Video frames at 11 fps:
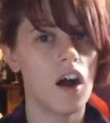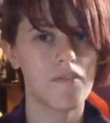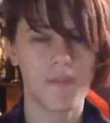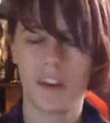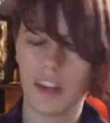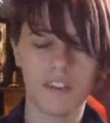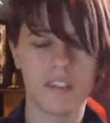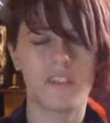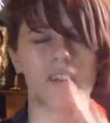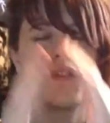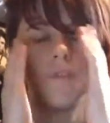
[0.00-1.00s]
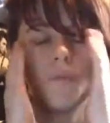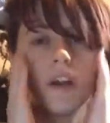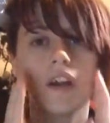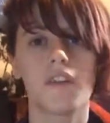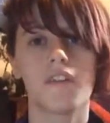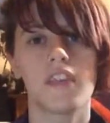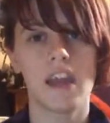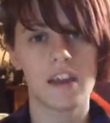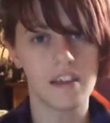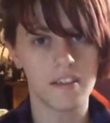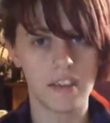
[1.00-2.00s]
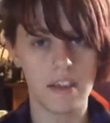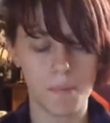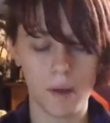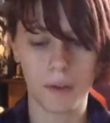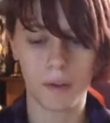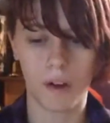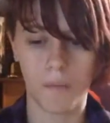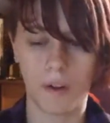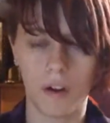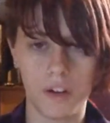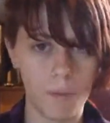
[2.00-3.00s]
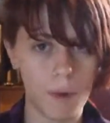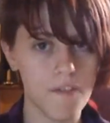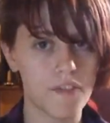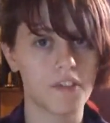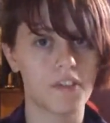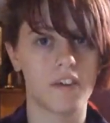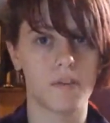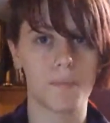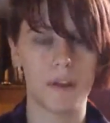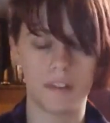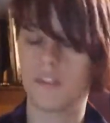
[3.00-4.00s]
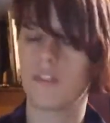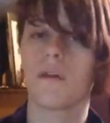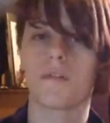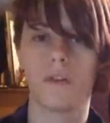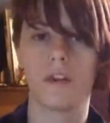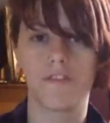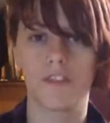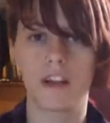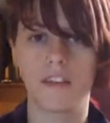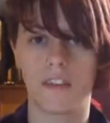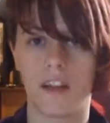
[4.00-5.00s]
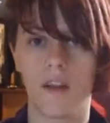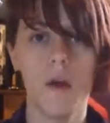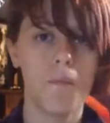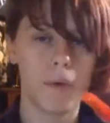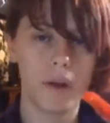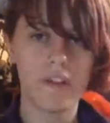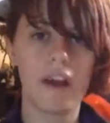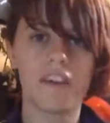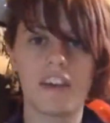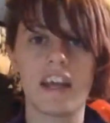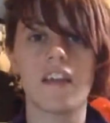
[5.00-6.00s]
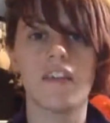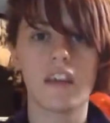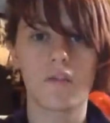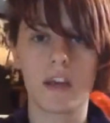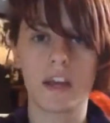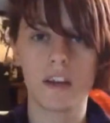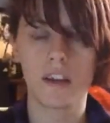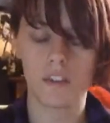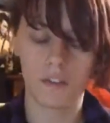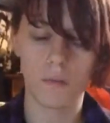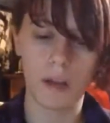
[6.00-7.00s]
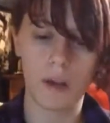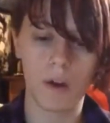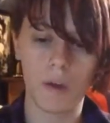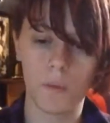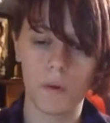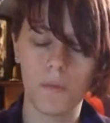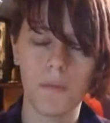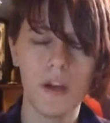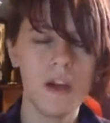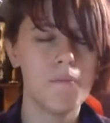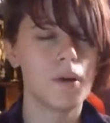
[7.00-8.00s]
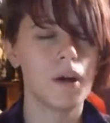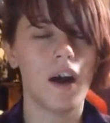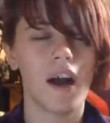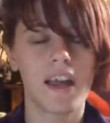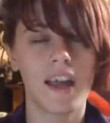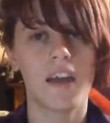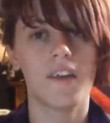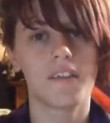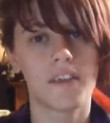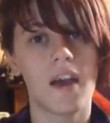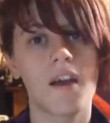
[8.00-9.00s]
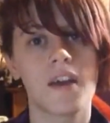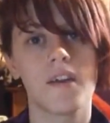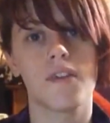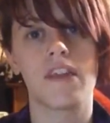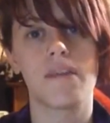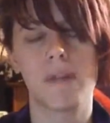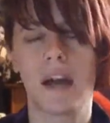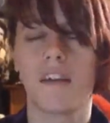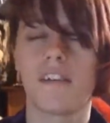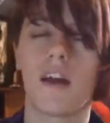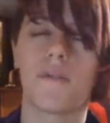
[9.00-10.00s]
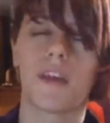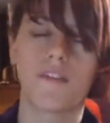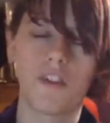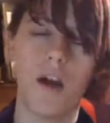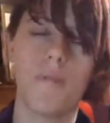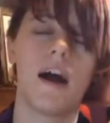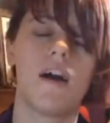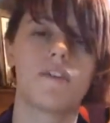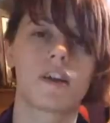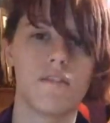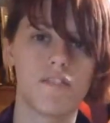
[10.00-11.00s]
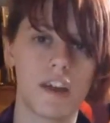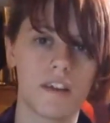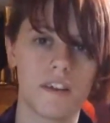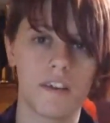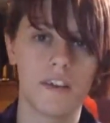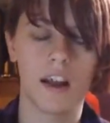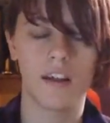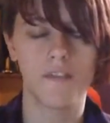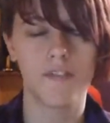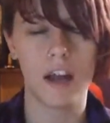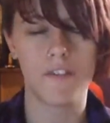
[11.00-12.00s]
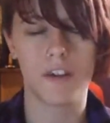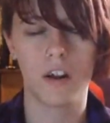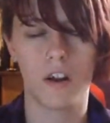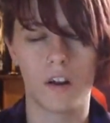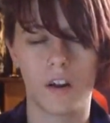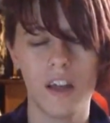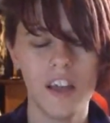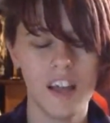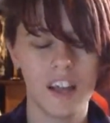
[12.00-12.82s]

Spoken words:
I've, like, so when I go to the NEC at Birmingham Comic Con, you wait for the shuttle buses, you're absolutely freezing. But when you're actually in the arena, it's normally quite warm, but I cannot tell you the amount of times I've come out of a convention at like 5 o'clock,